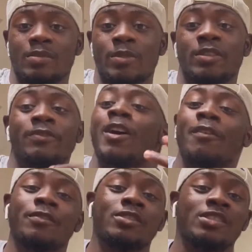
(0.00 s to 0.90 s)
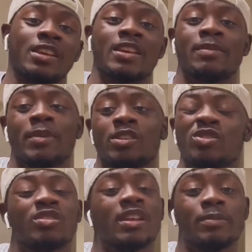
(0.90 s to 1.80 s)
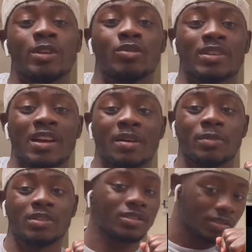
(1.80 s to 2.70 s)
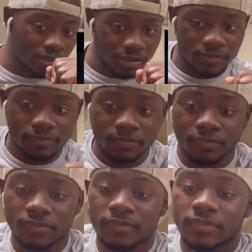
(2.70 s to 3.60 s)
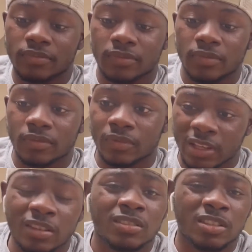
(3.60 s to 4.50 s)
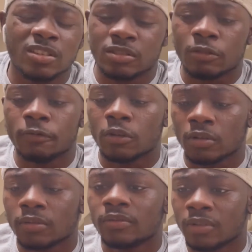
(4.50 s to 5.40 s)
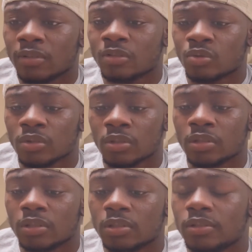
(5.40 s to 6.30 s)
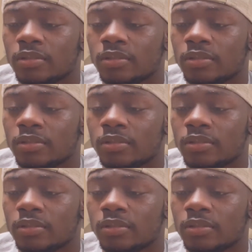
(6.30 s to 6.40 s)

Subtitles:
But if y'all feel the same, make sure to let me know in the comments. It looks good so far. It looks real good.